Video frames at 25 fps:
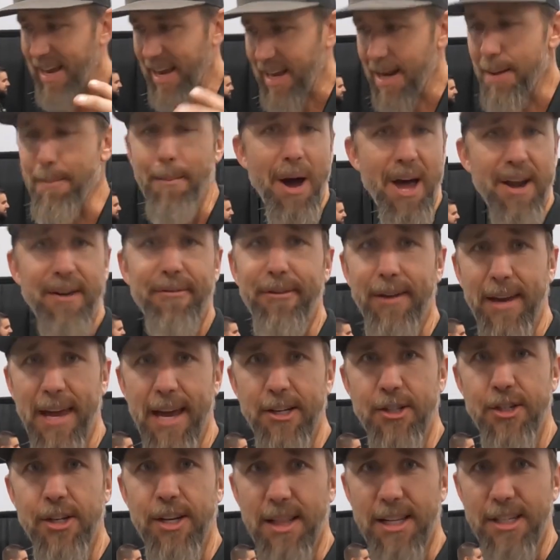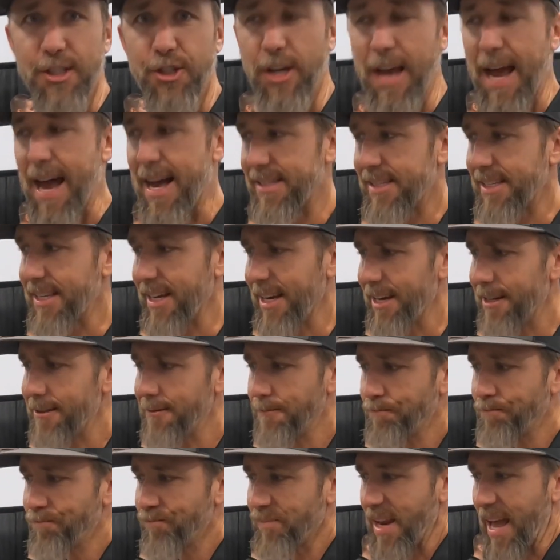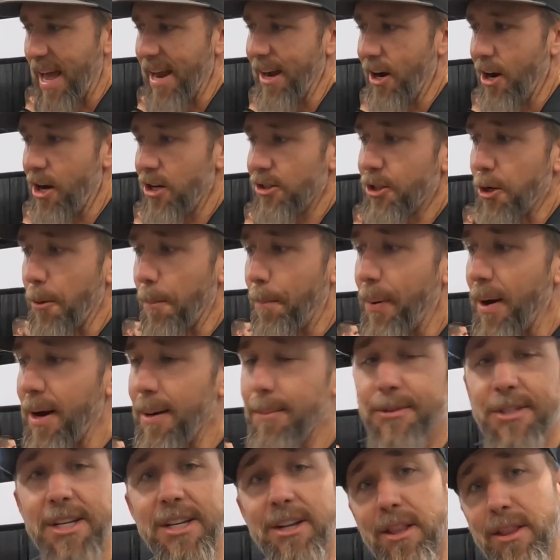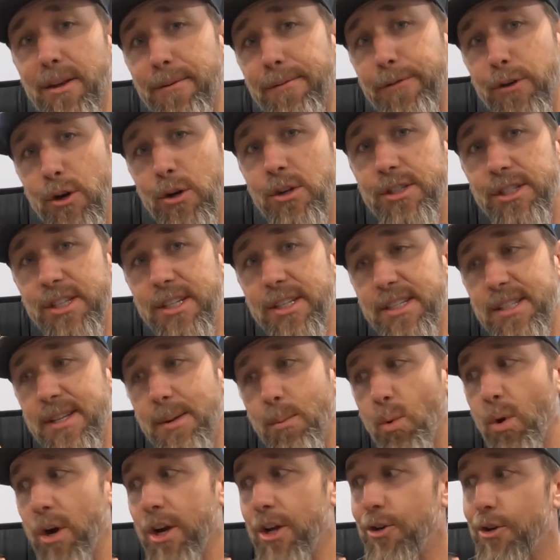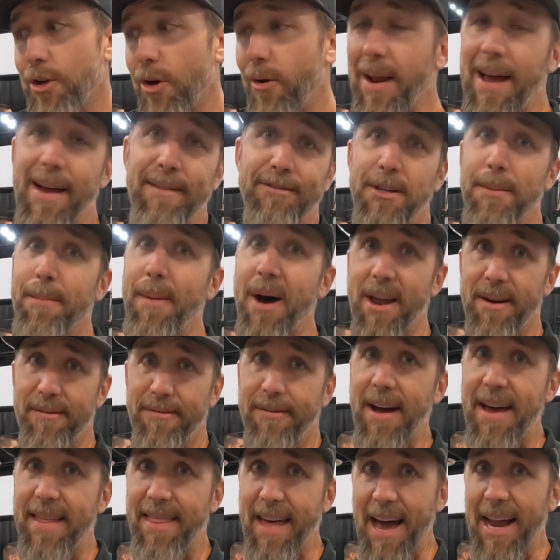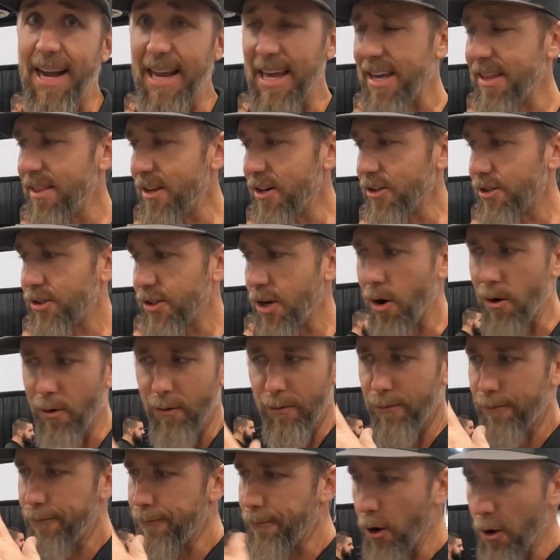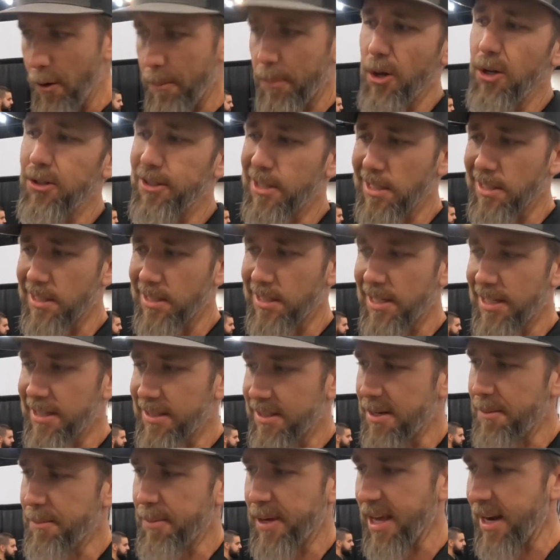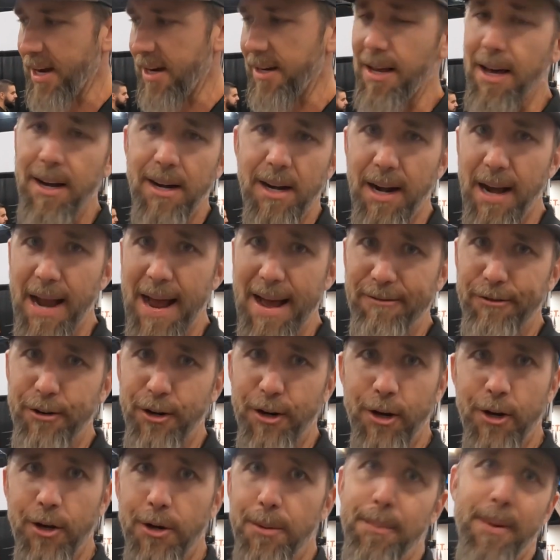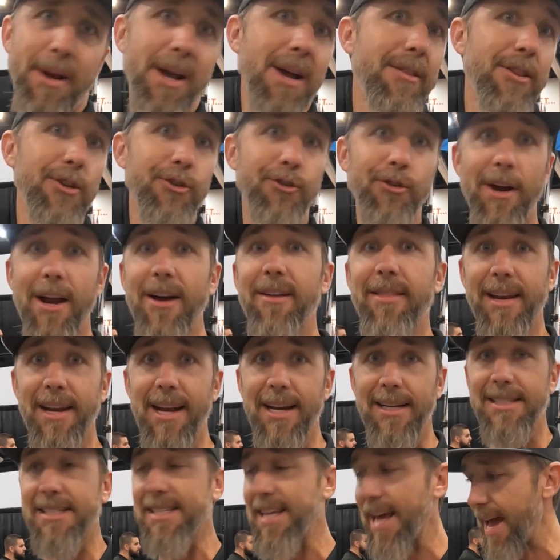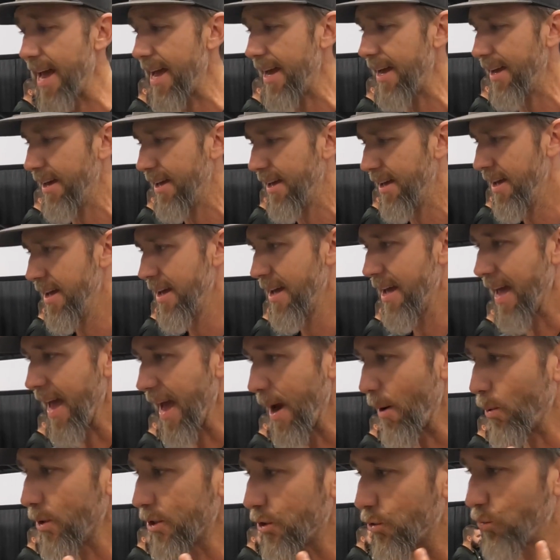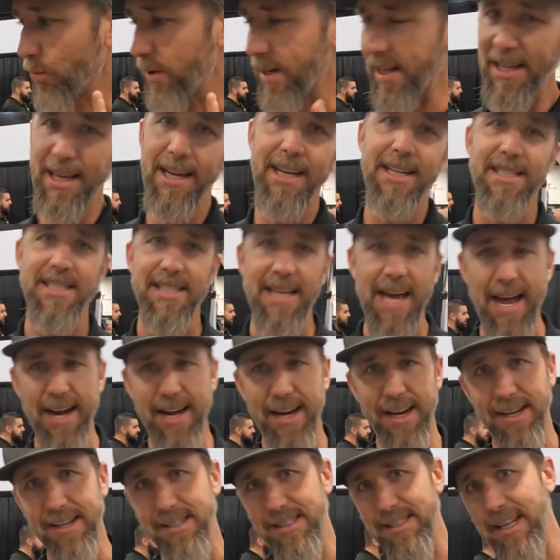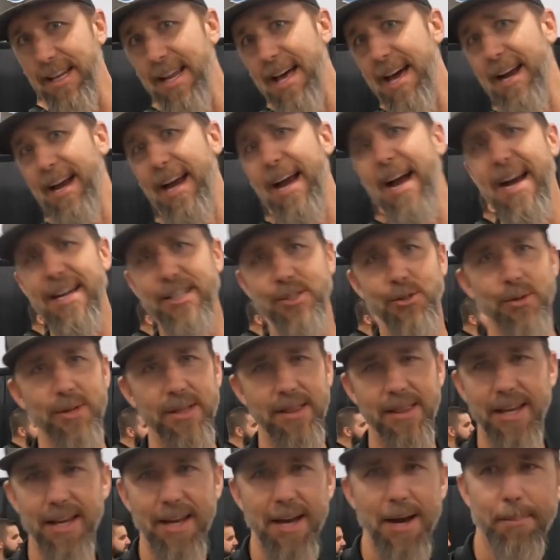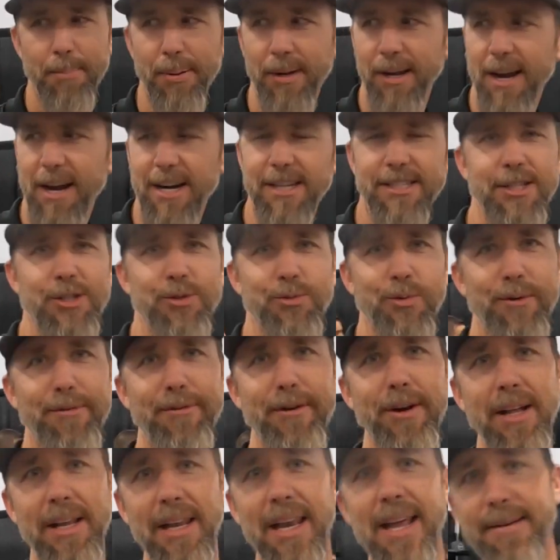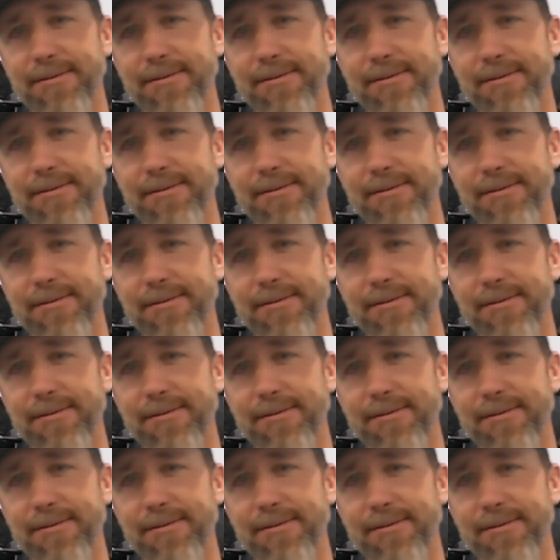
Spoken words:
any modification of the chassis, and it also pumps into the fuel system where you don't have to modify that either. So full bolt-in system, get it done in an afternoon, be on the trail the next day. And what's really exciting, because a lot of guys with the Polarises were feeling